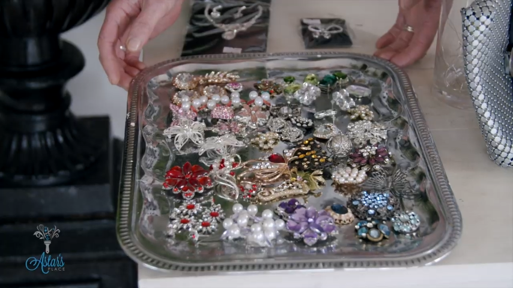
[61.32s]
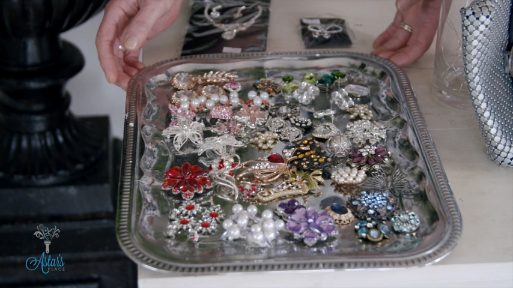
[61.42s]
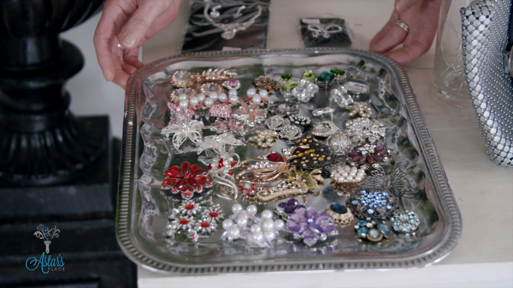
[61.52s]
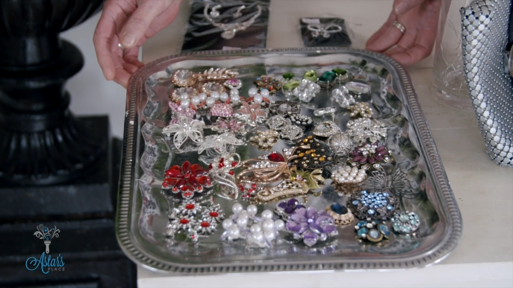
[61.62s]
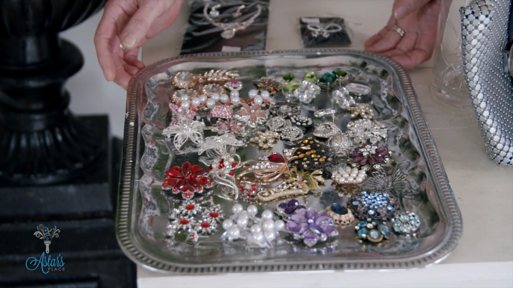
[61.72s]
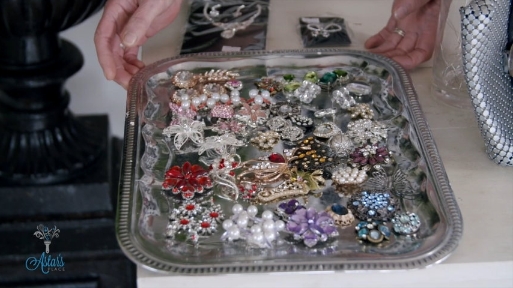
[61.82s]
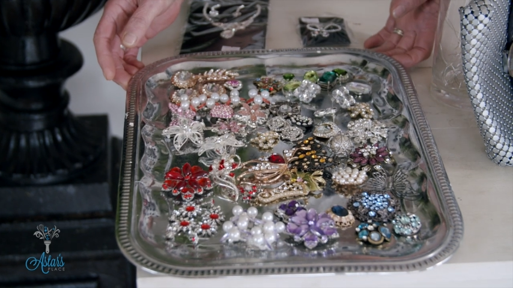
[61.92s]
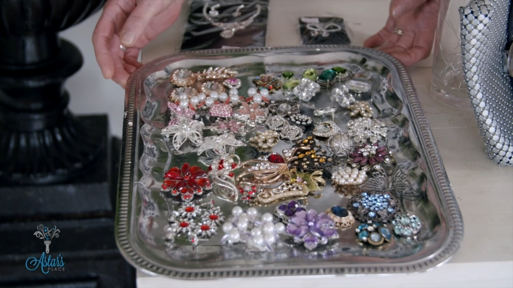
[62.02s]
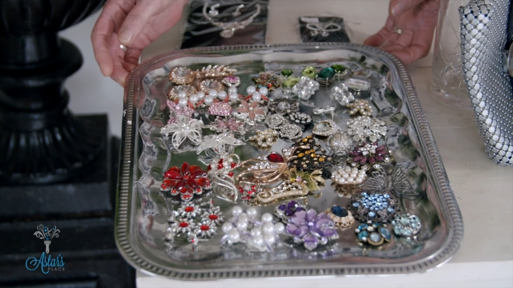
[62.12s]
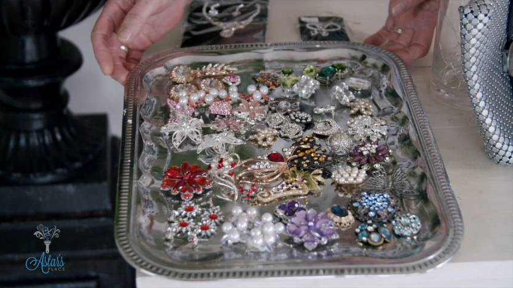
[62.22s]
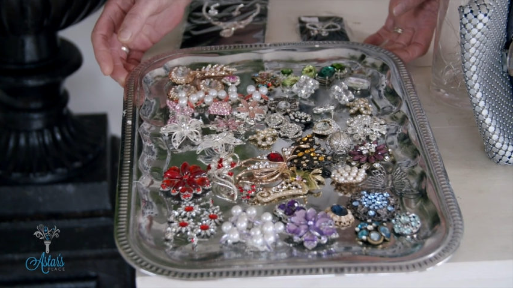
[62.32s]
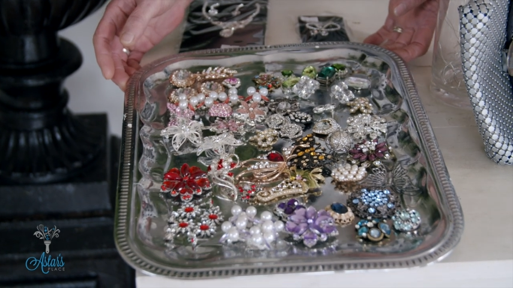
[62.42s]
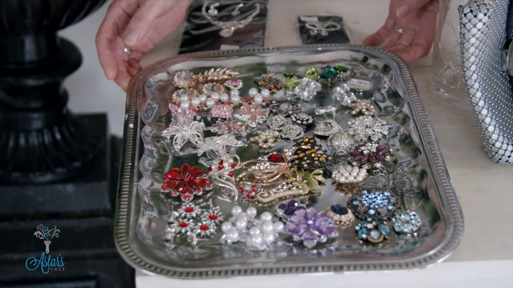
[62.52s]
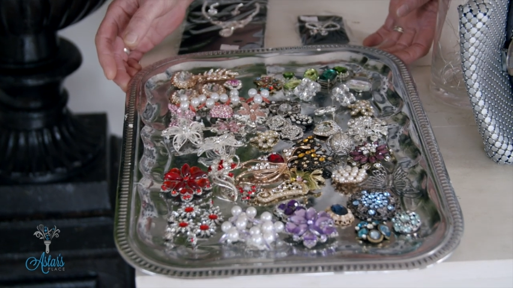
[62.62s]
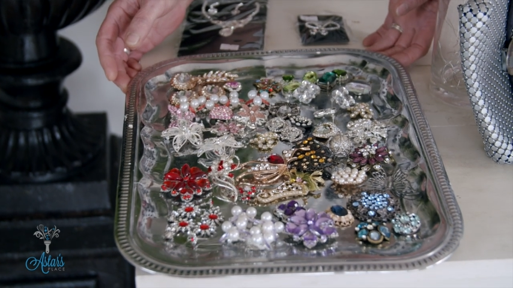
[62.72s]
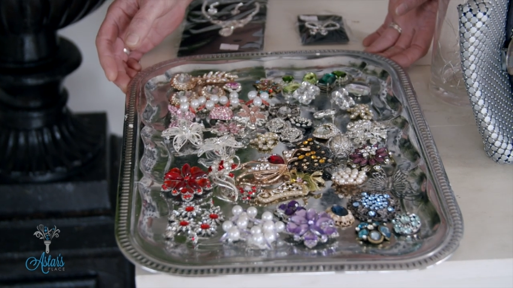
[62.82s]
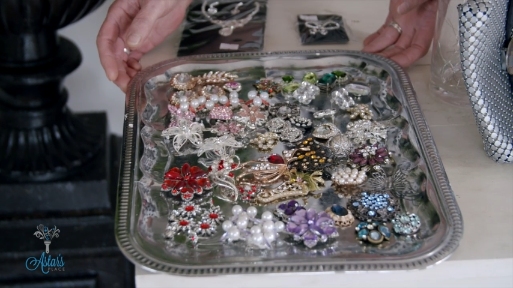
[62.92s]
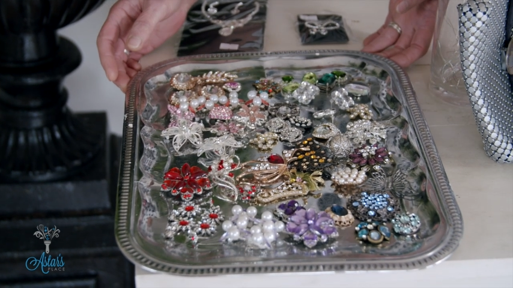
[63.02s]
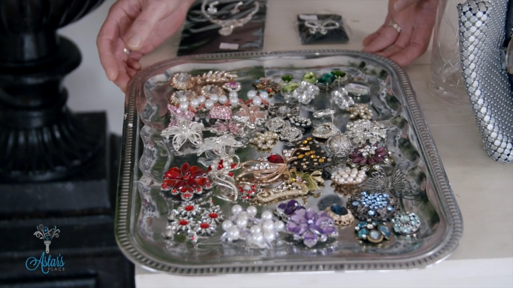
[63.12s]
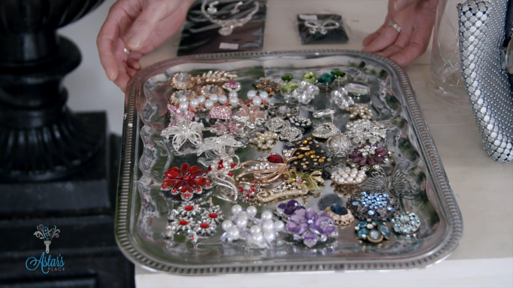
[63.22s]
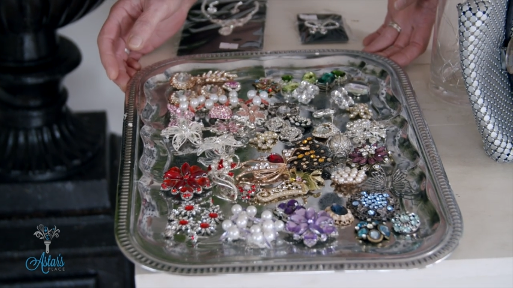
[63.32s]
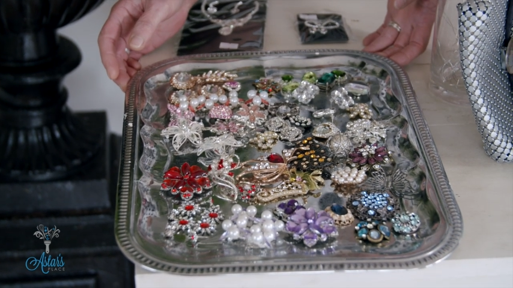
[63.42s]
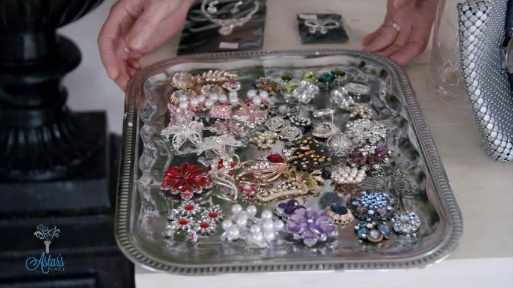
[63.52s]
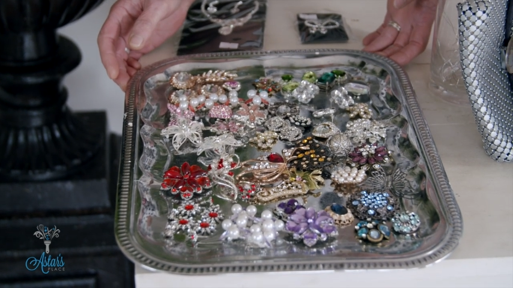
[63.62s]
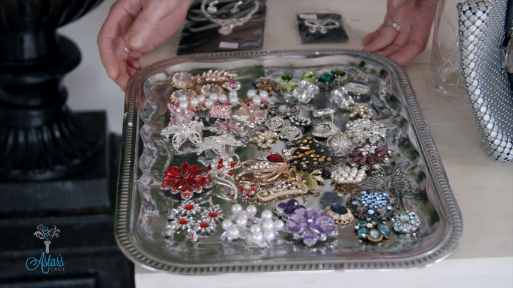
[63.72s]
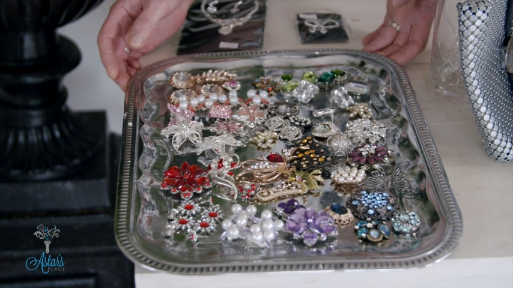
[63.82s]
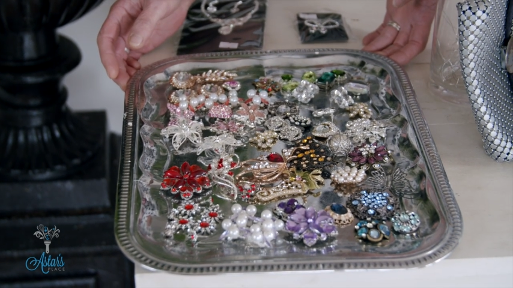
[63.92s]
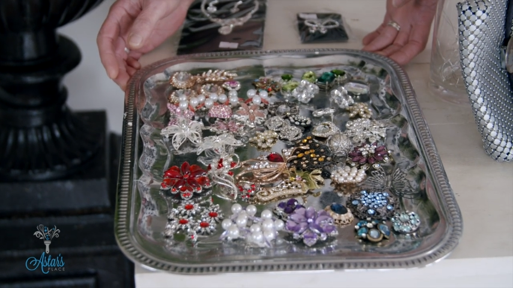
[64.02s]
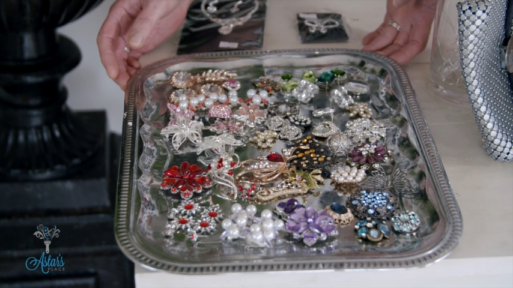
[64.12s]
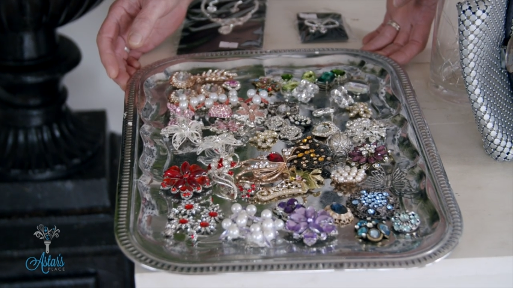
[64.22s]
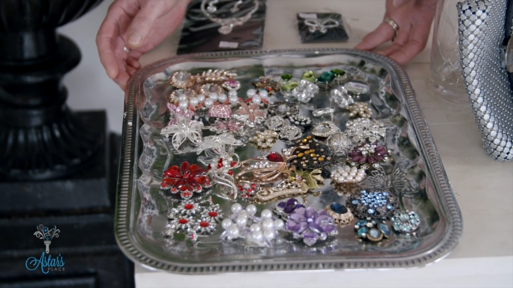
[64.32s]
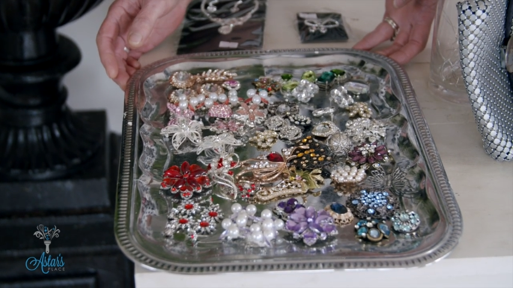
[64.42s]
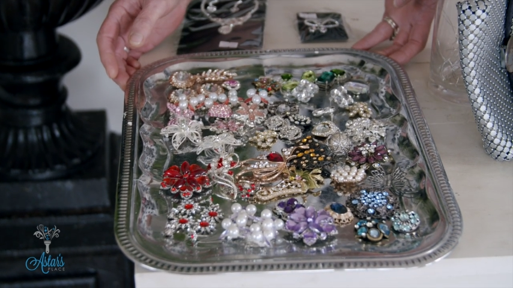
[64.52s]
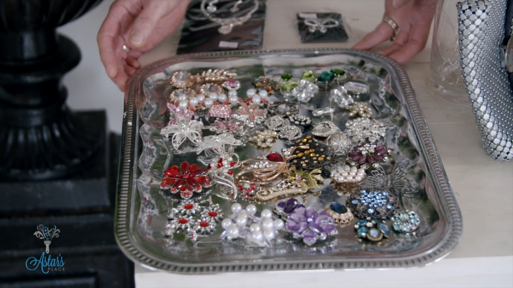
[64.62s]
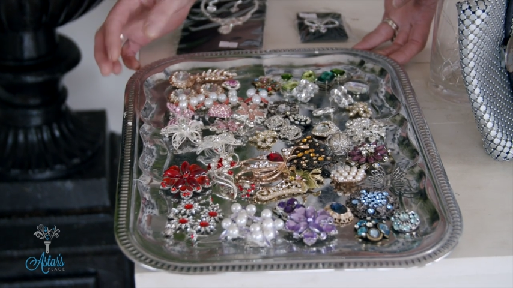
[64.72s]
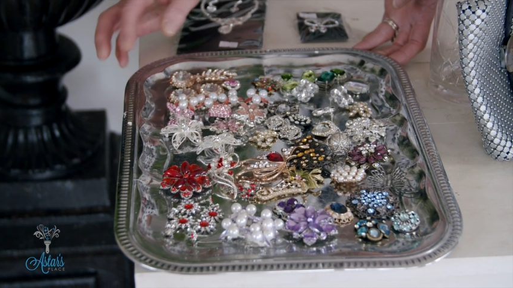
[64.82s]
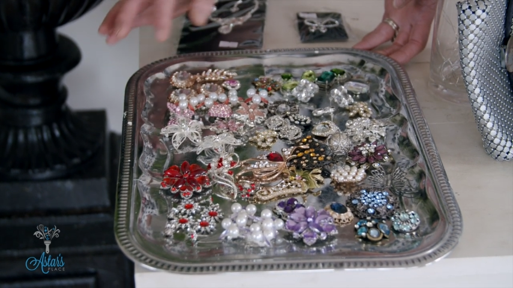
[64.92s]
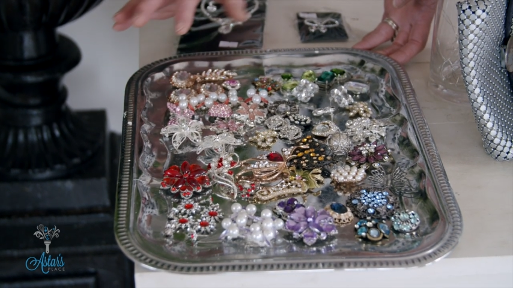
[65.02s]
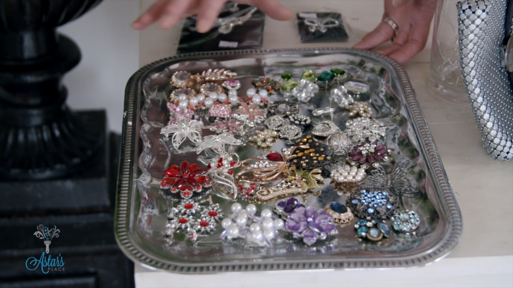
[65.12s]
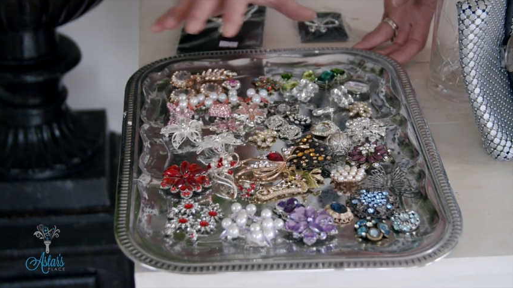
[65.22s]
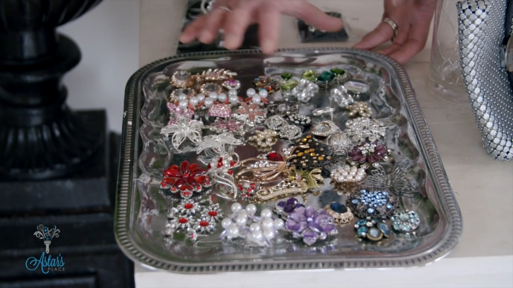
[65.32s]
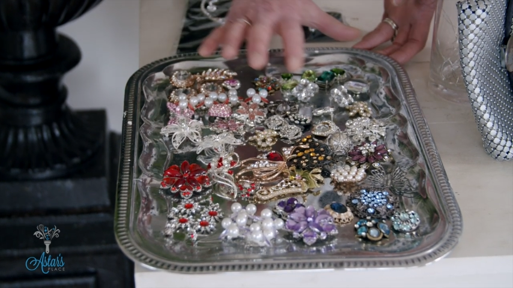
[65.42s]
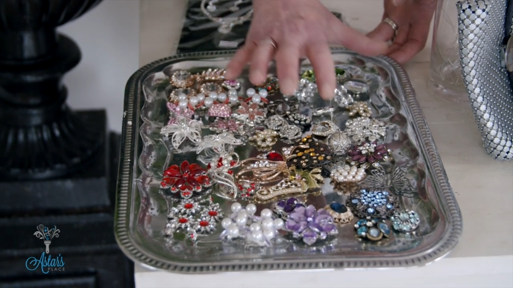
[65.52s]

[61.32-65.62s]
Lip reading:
[unreadable: no face in view]